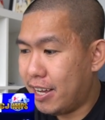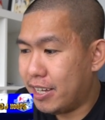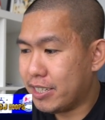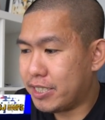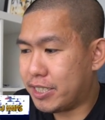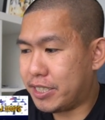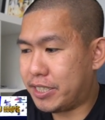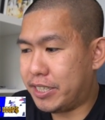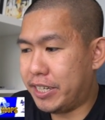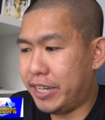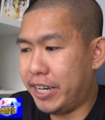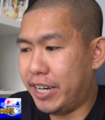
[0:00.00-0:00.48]

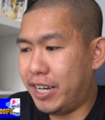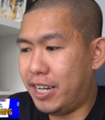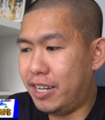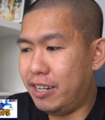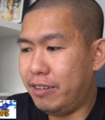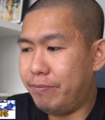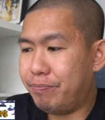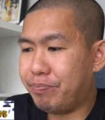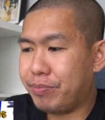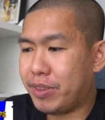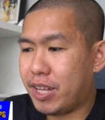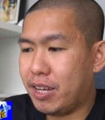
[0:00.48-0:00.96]

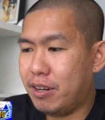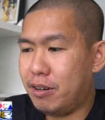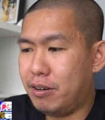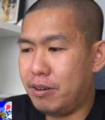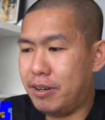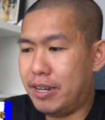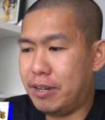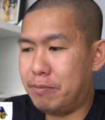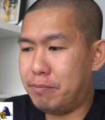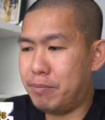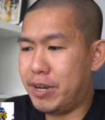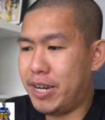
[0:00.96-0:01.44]
Still,
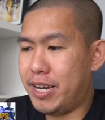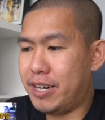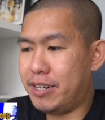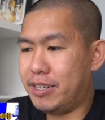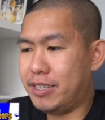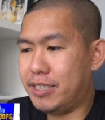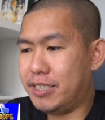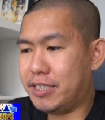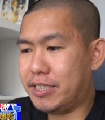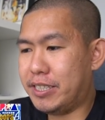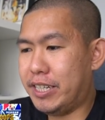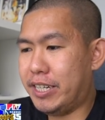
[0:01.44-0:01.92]
oh man,
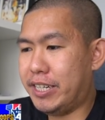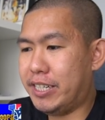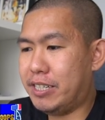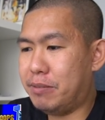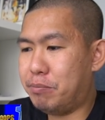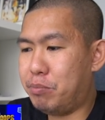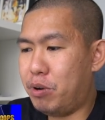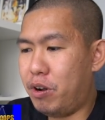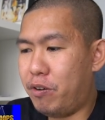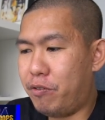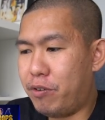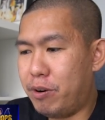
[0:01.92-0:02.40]
he's stealing
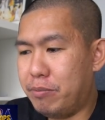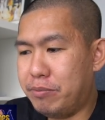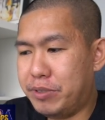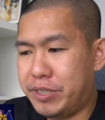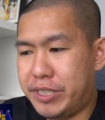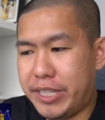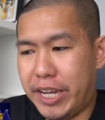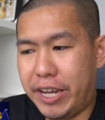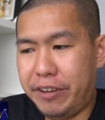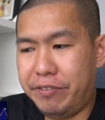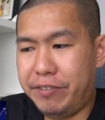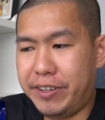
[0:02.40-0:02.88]
the ball from
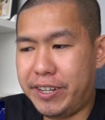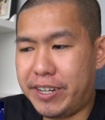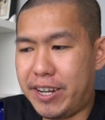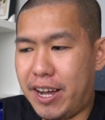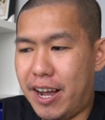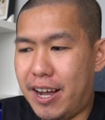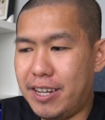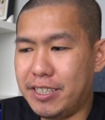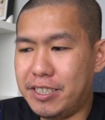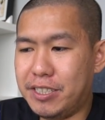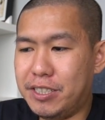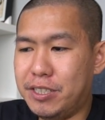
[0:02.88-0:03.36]
JV
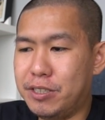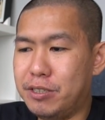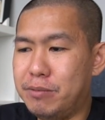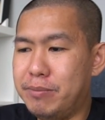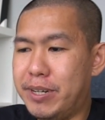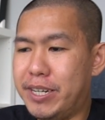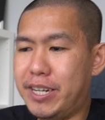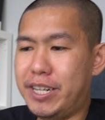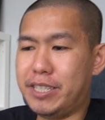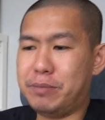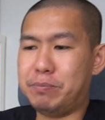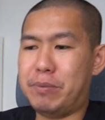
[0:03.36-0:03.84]
Casio,
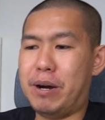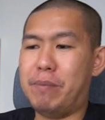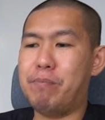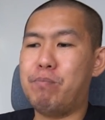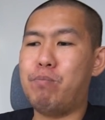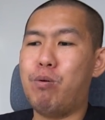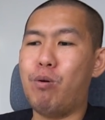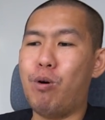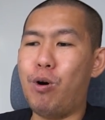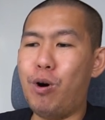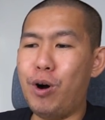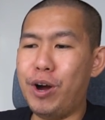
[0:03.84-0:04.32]
man. That's my
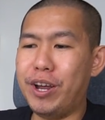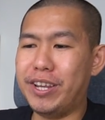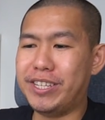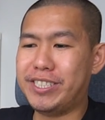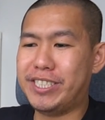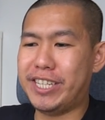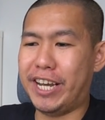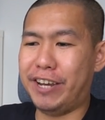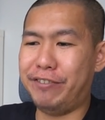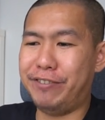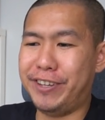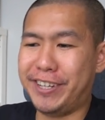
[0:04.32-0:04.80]
boy,
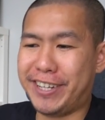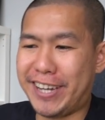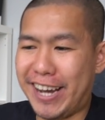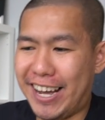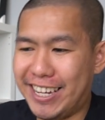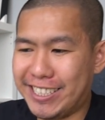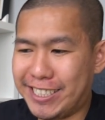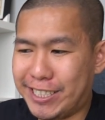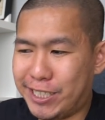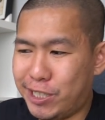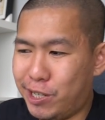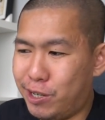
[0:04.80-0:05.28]
JV
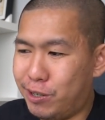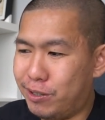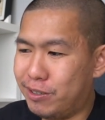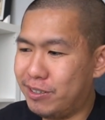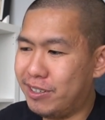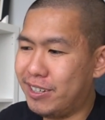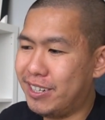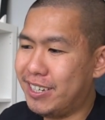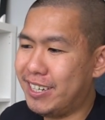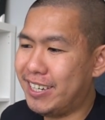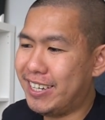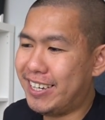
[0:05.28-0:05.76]

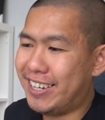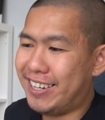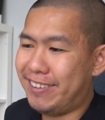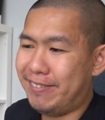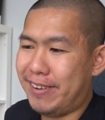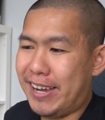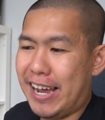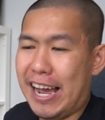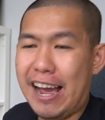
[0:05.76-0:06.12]
Casio. Man, I